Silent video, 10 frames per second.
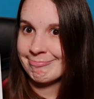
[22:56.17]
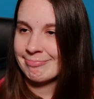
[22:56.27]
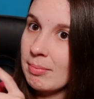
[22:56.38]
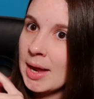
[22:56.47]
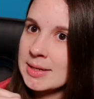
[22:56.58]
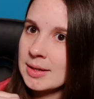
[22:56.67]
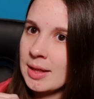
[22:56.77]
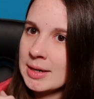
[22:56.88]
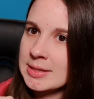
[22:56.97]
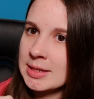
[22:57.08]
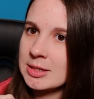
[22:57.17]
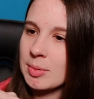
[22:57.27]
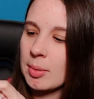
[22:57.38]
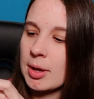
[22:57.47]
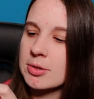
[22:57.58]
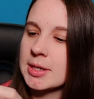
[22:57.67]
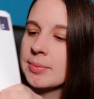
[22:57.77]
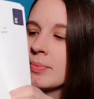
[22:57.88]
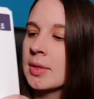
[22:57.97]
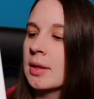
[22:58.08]
Makes a lot of sense,
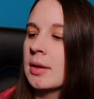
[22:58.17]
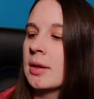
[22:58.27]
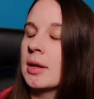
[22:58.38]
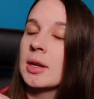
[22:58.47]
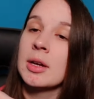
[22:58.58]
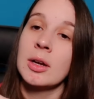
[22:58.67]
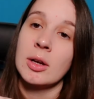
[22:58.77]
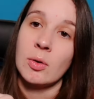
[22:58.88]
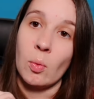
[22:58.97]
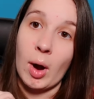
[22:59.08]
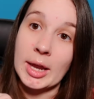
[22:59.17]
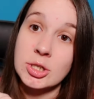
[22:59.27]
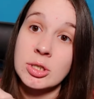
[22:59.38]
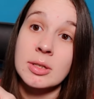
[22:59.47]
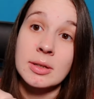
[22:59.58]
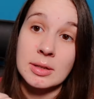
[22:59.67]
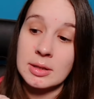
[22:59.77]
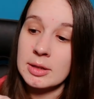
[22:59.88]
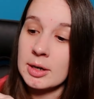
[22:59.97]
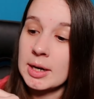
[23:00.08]
Momcozy. Watch.
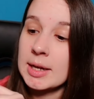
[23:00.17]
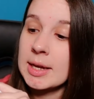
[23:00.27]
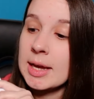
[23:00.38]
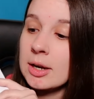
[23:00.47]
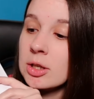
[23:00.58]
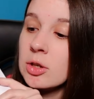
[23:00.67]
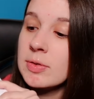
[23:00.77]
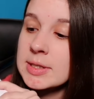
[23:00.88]
They're going to kick out a UV